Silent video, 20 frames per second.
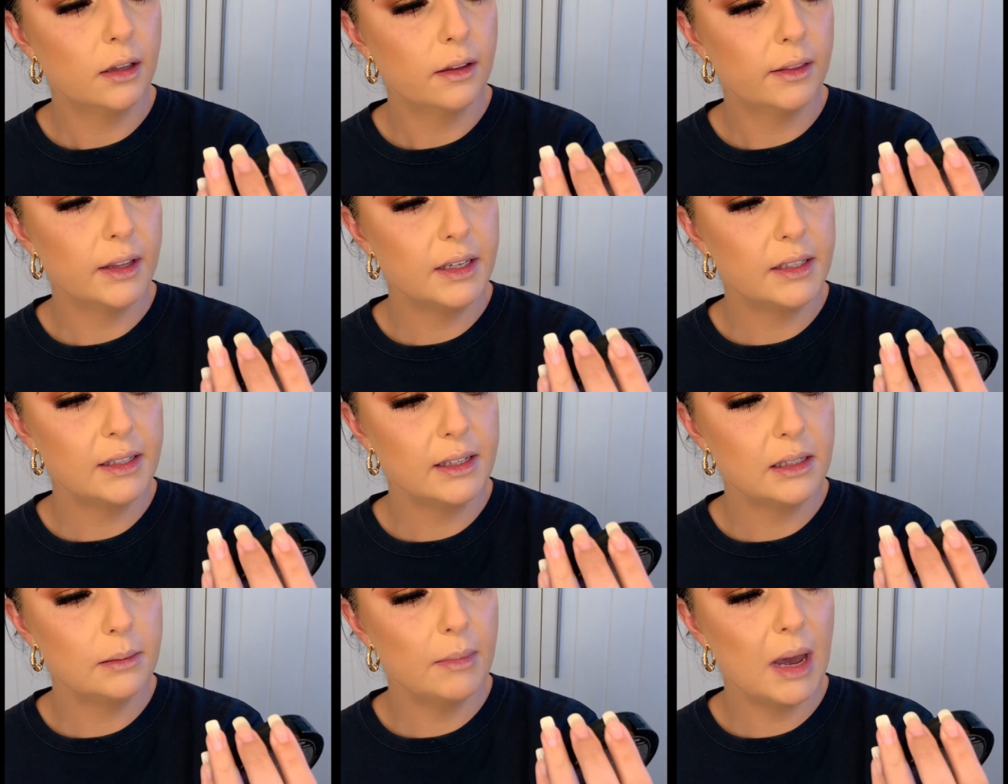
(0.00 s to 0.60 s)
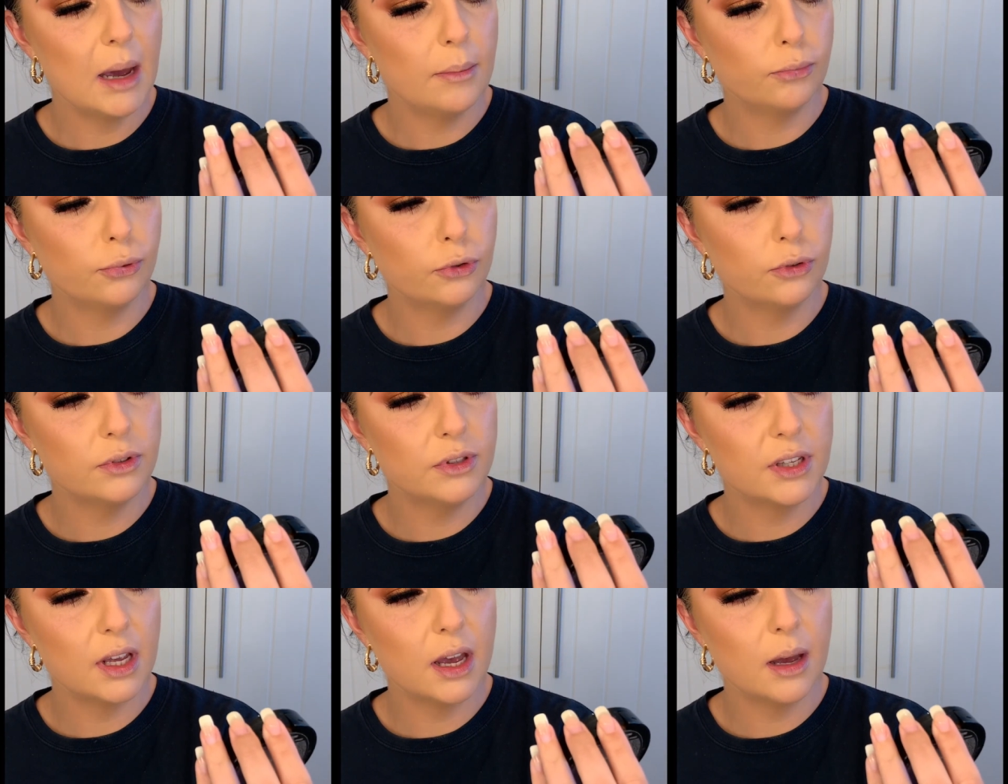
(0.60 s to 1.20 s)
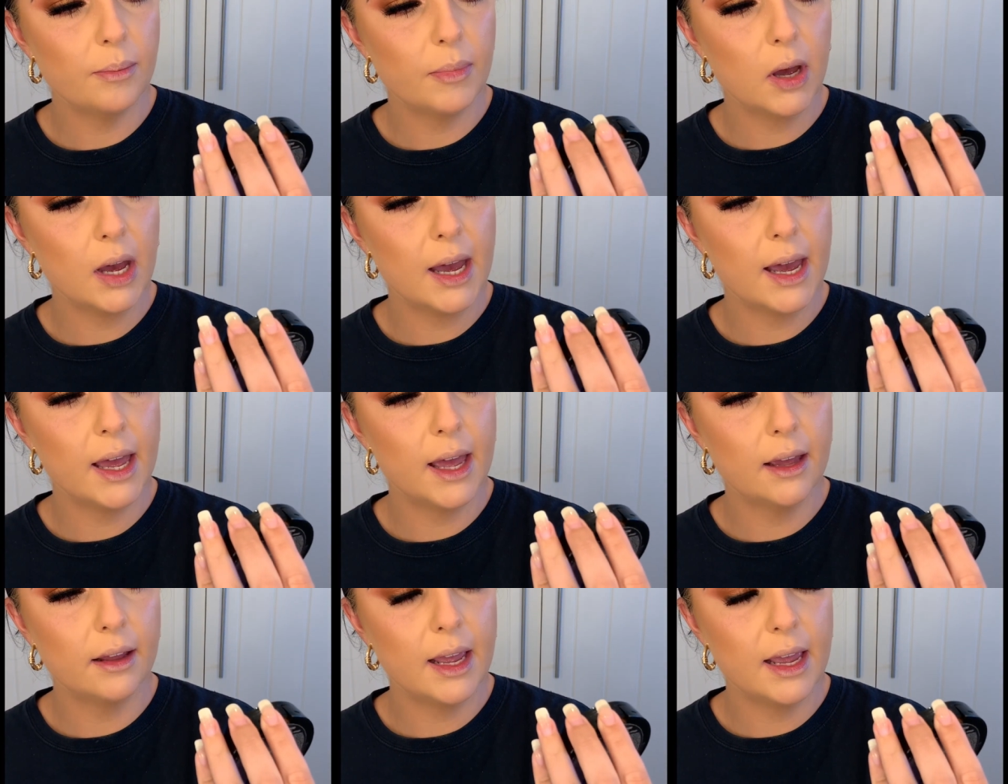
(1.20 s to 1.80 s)
This is matte bronzer
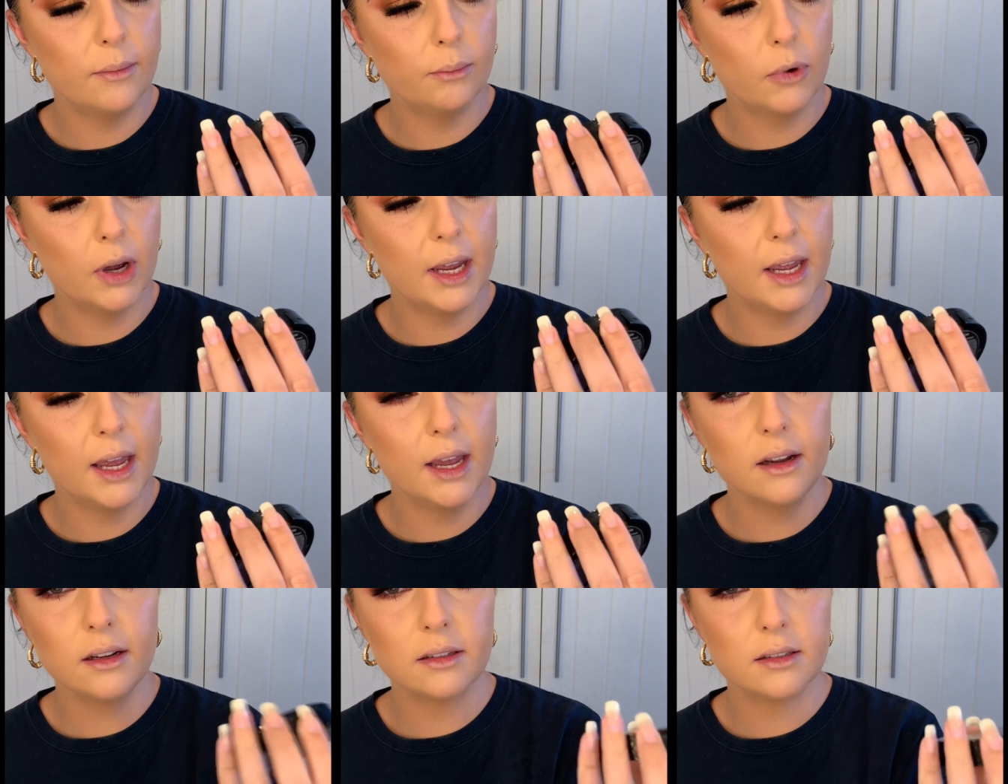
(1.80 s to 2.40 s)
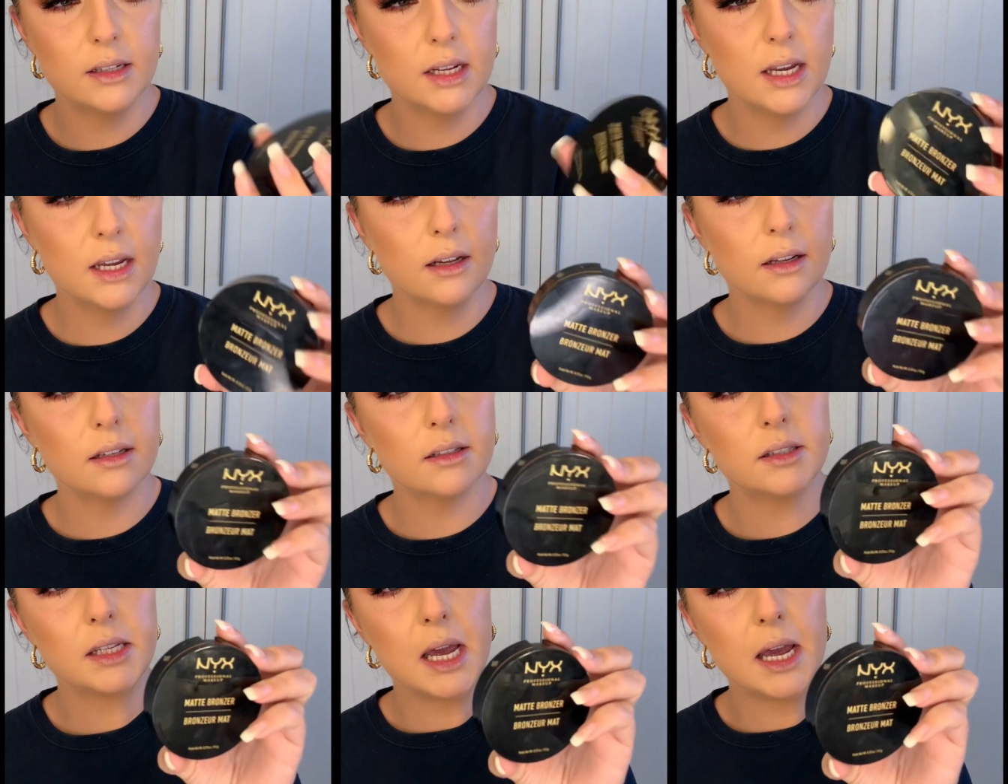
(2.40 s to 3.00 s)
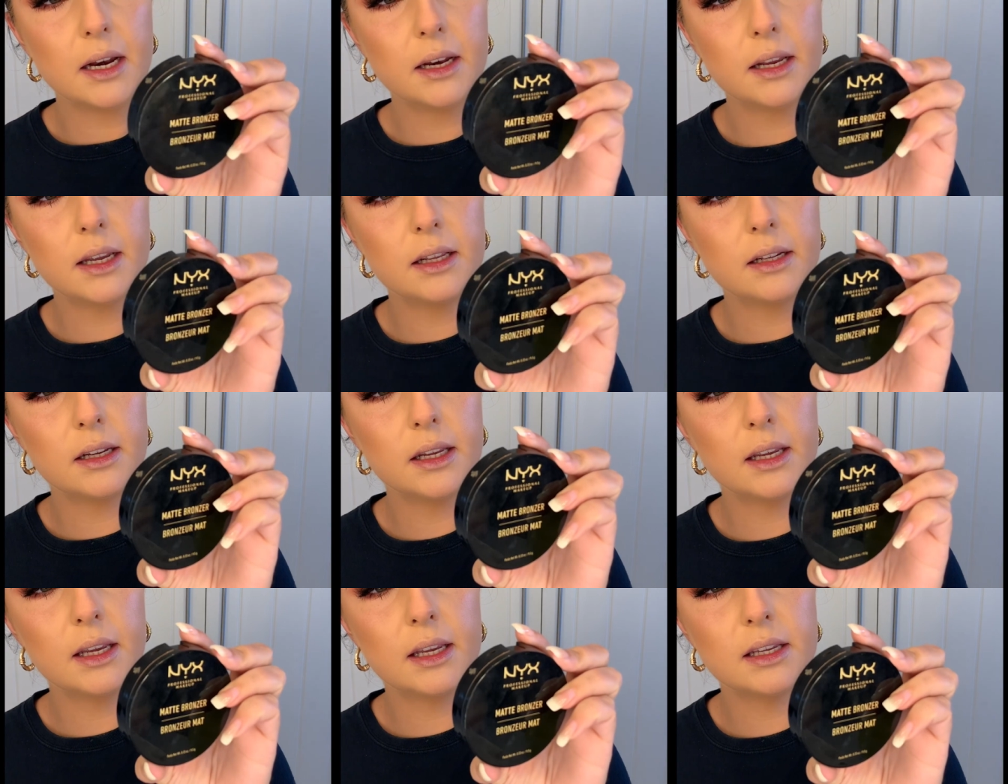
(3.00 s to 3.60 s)
by NYX, and
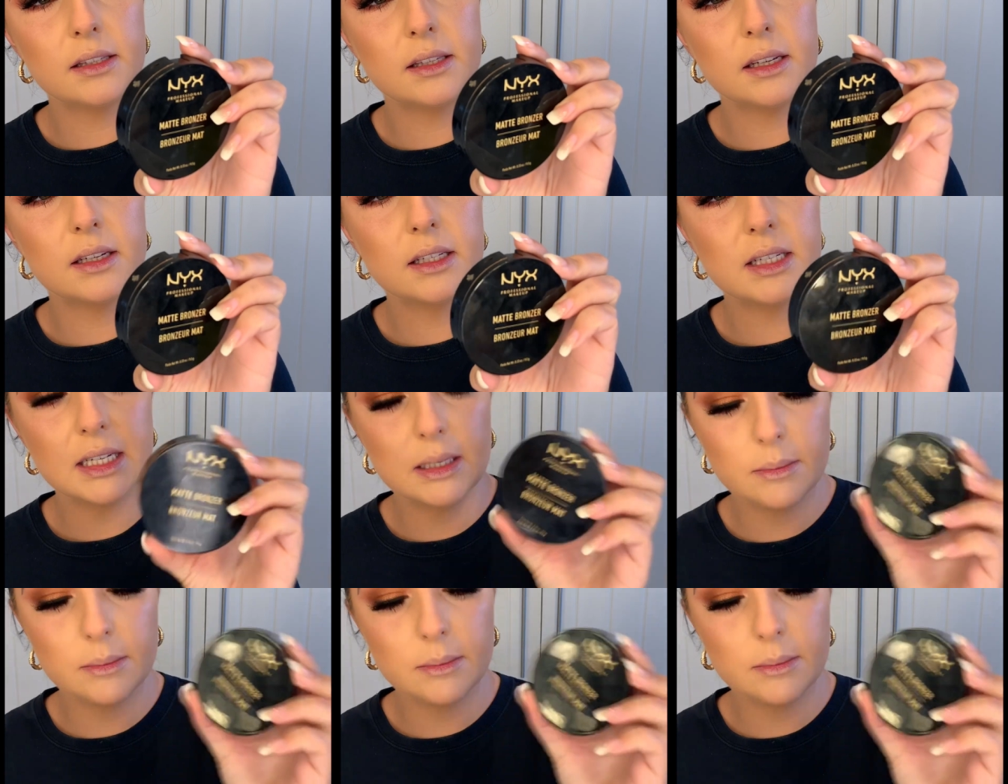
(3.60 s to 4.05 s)
it is in deep